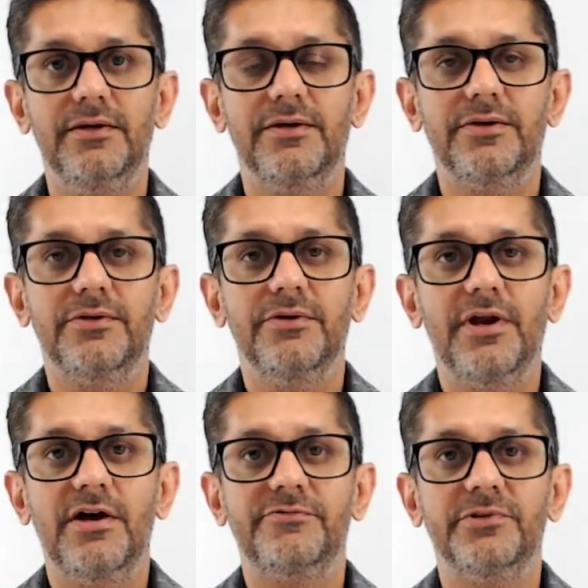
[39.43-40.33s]
Good
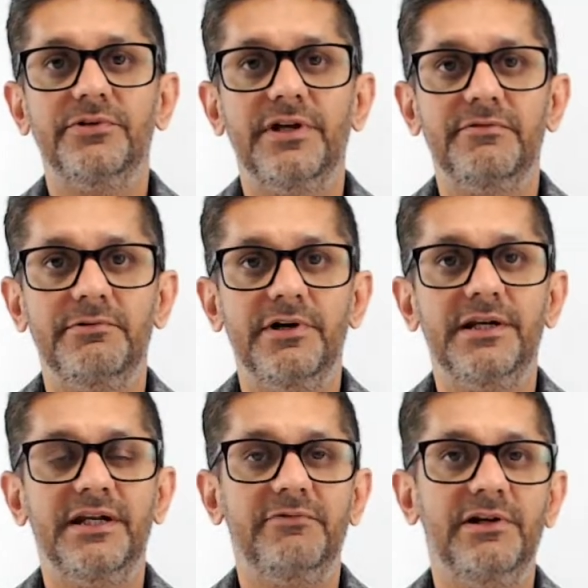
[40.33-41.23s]
afternoon, everyone,
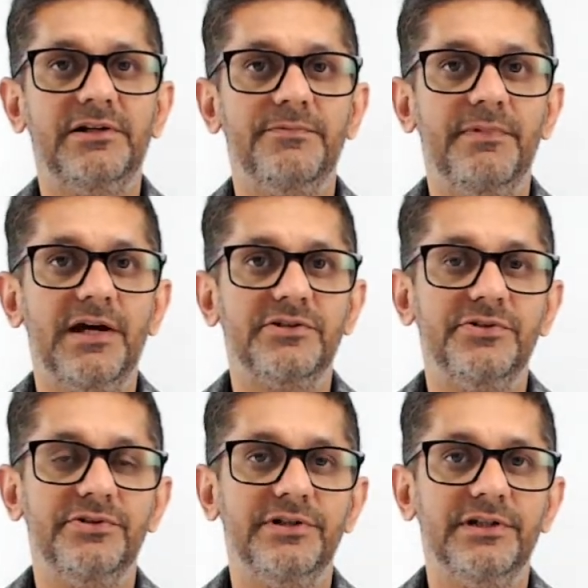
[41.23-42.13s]
and welcome back
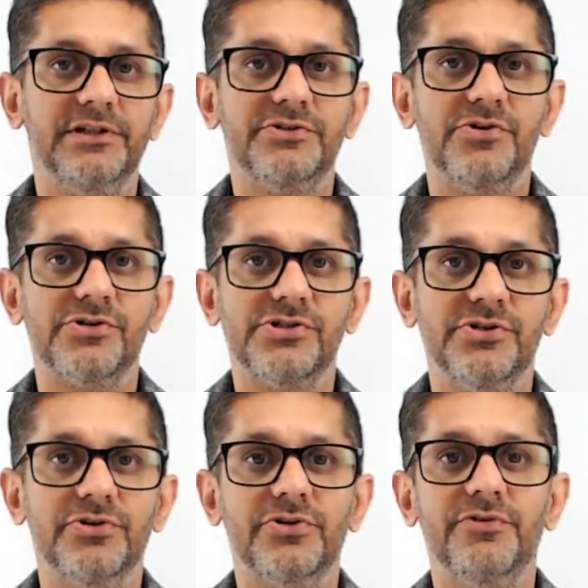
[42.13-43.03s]
to another talk
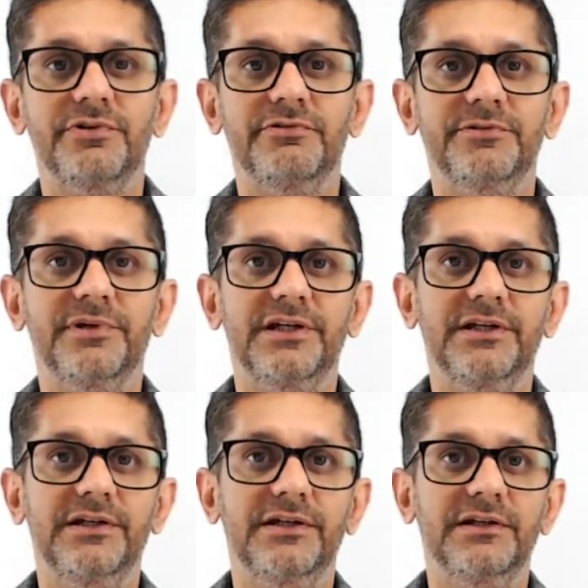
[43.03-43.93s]
show, Coffee with
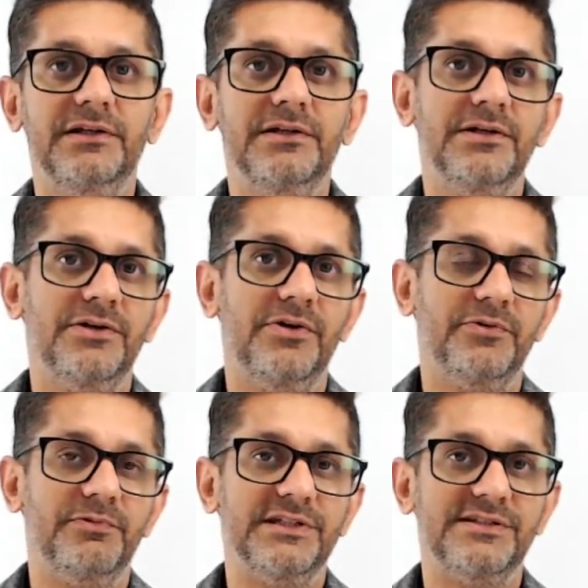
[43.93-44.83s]
Mickey, on
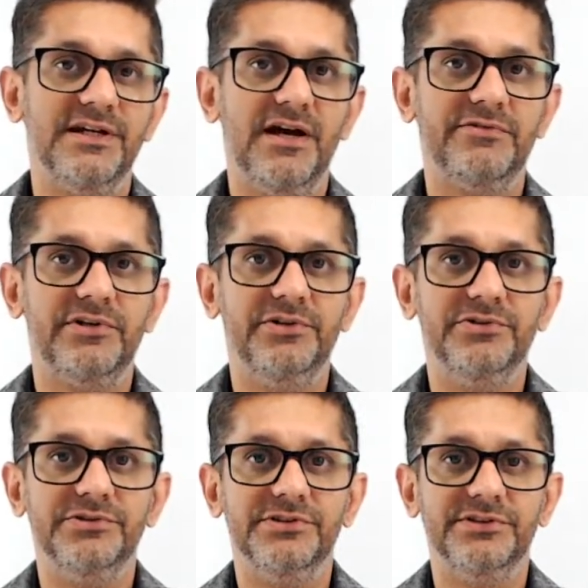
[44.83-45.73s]
Wednesday
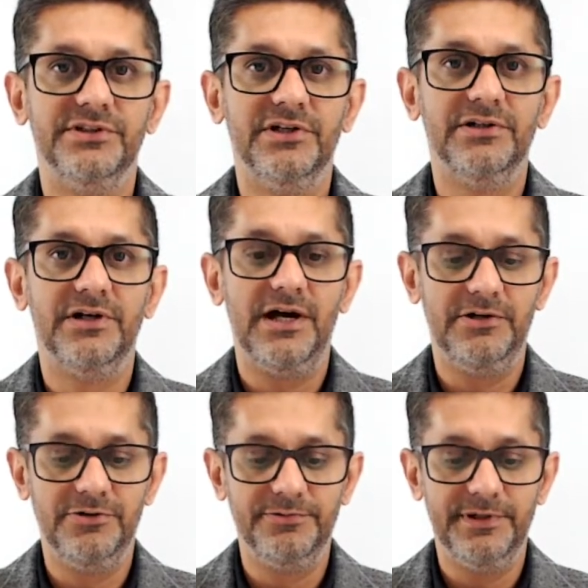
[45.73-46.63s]
afternoons. So, I
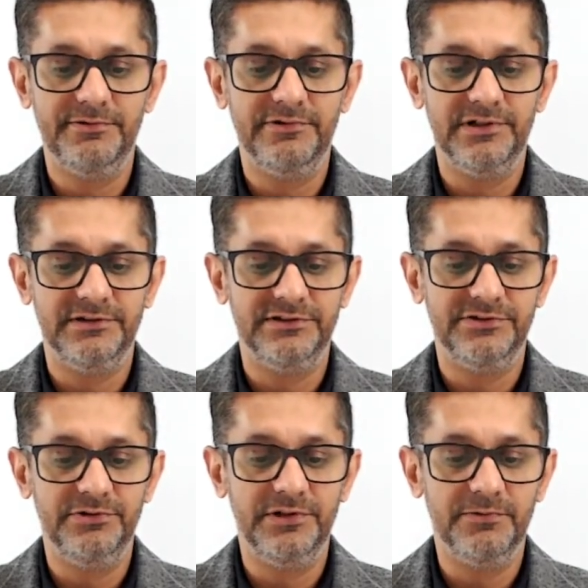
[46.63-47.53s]
hope everyone is
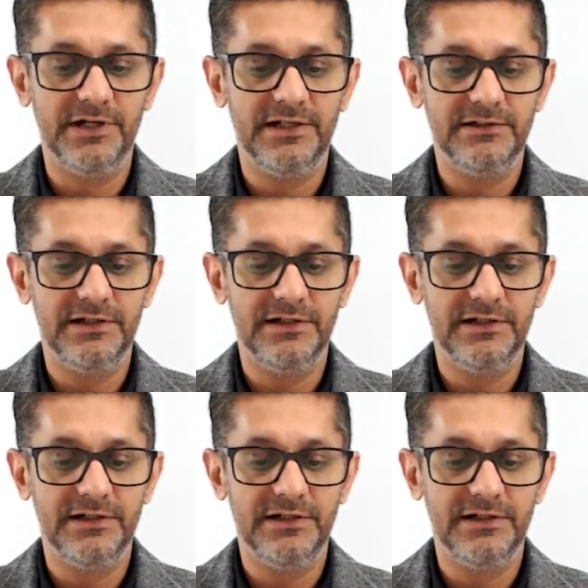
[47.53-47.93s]
doing well